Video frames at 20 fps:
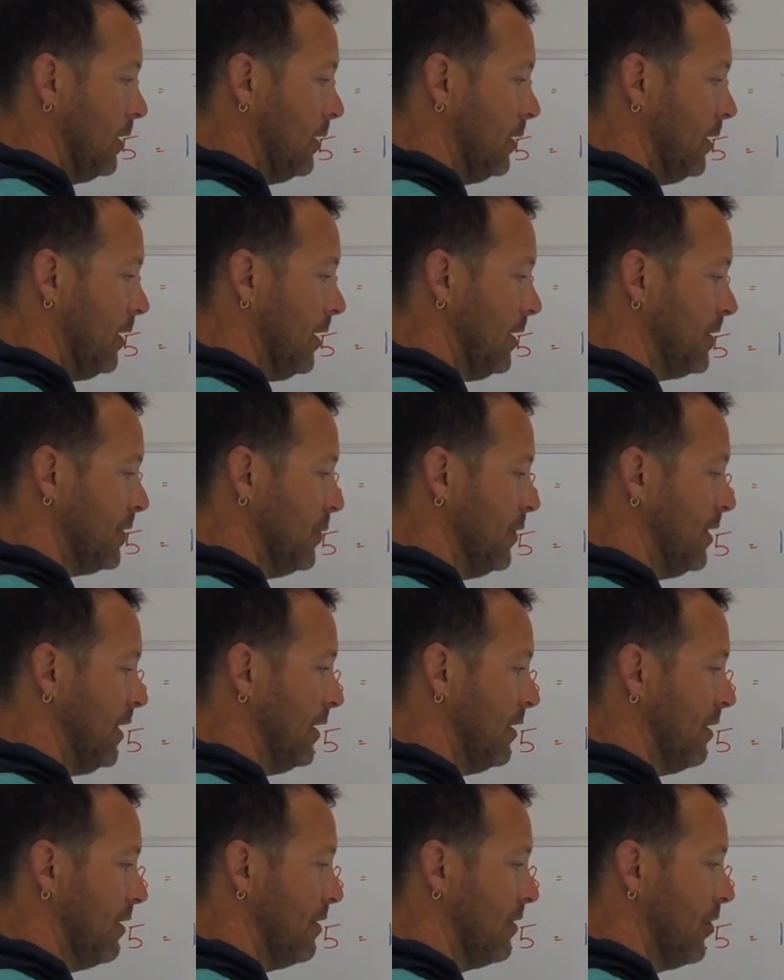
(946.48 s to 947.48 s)
Okay, so we
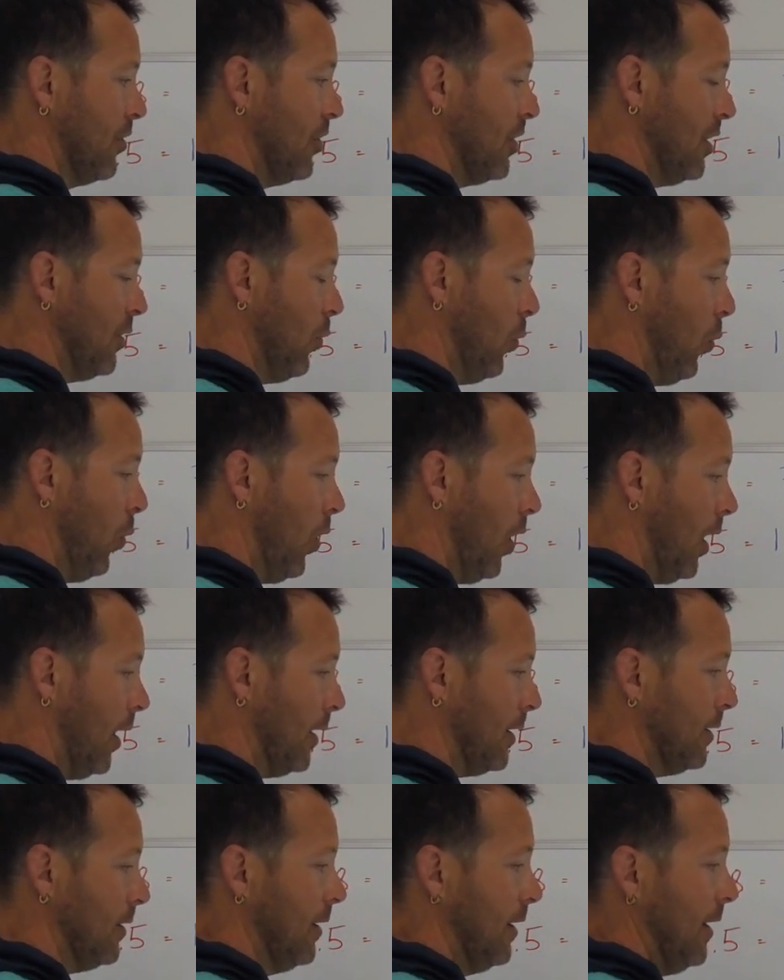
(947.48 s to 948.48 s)
take the
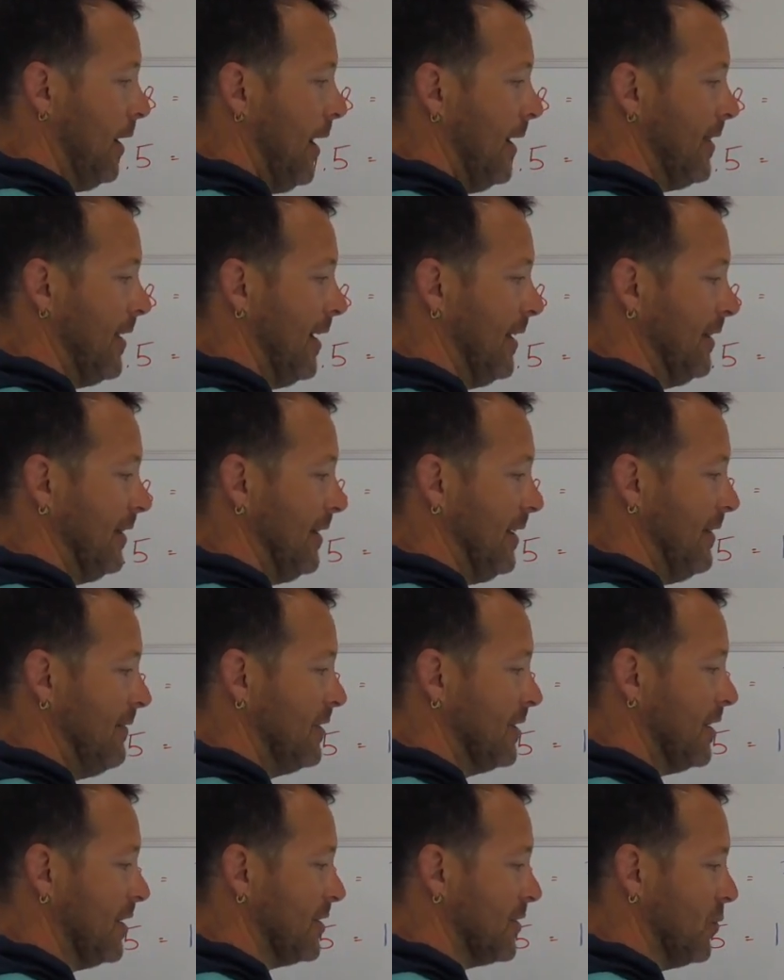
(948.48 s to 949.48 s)
31, and that
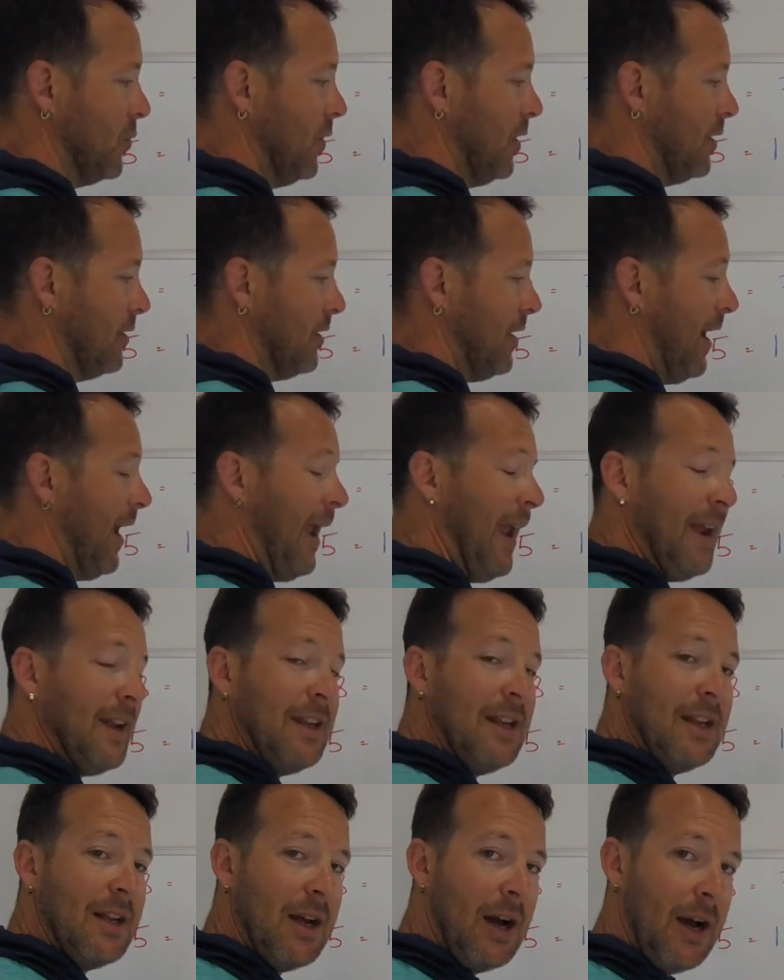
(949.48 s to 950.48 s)
leaves us with
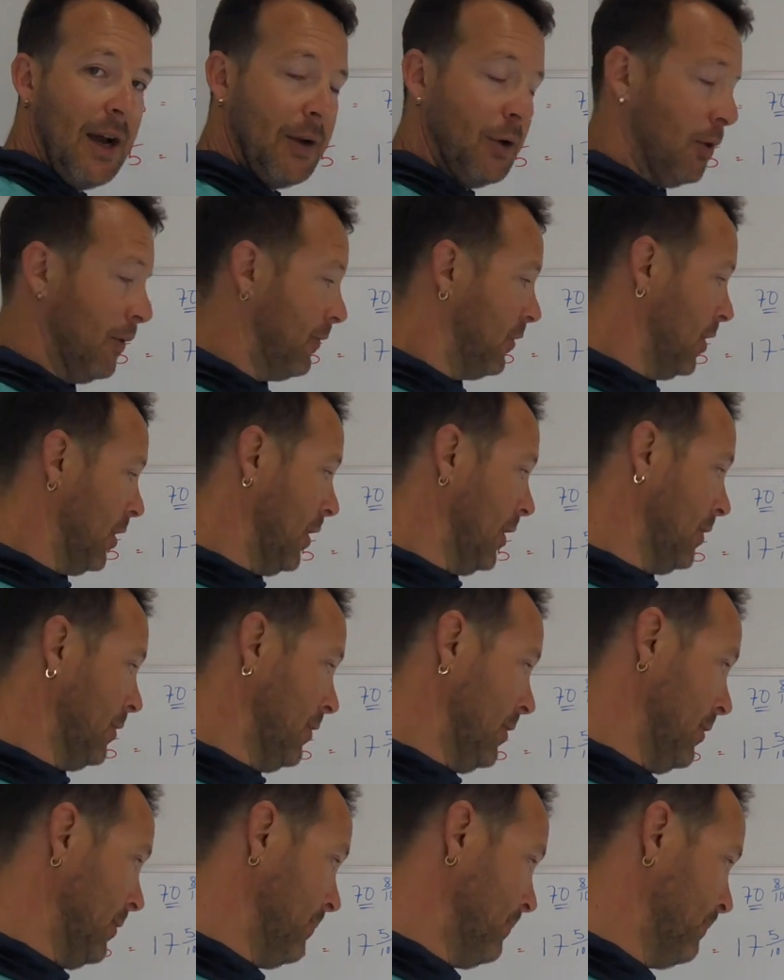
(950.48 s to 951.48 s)
89 over
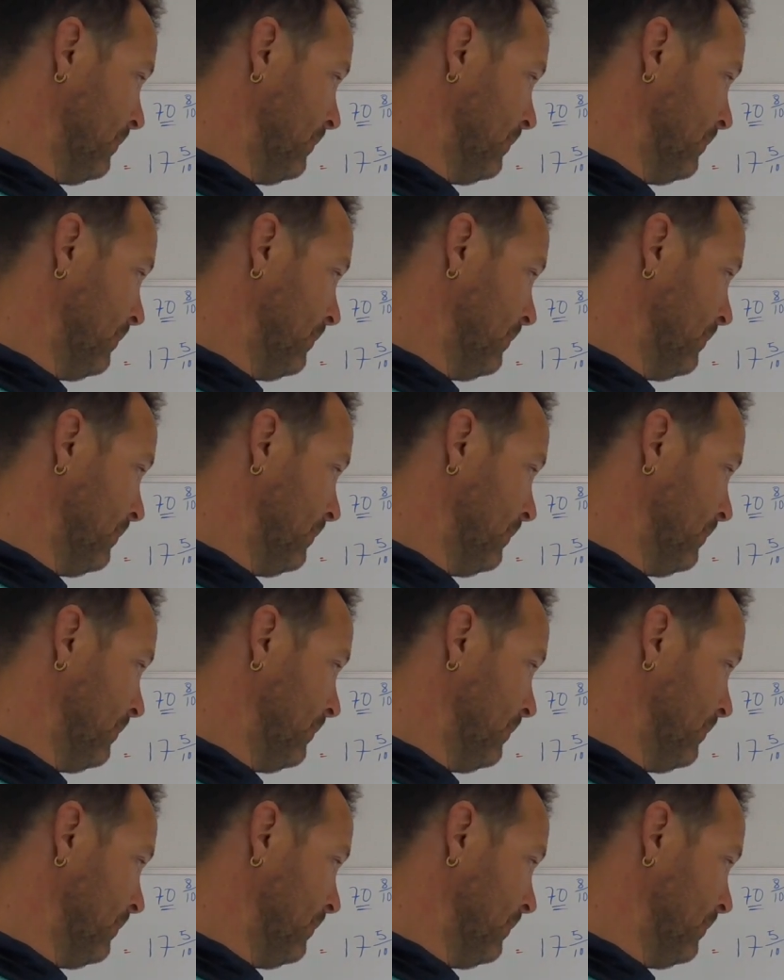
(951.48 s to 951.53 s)
100.